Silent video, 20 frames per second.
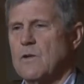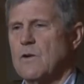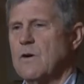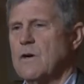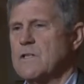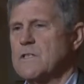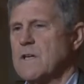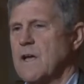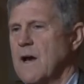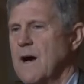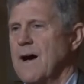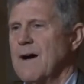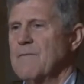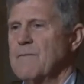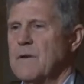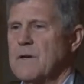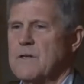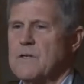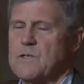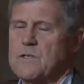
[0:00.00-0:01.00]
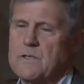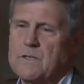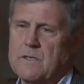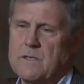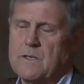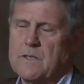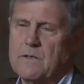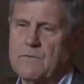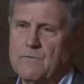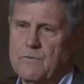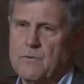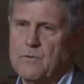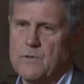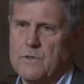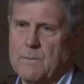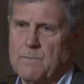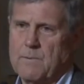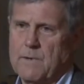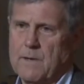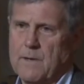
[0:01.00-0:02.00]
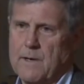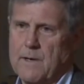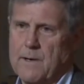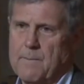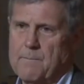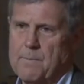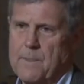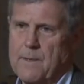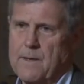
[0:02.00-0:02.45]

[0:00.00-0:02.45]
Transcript: lost confidence in the food supply,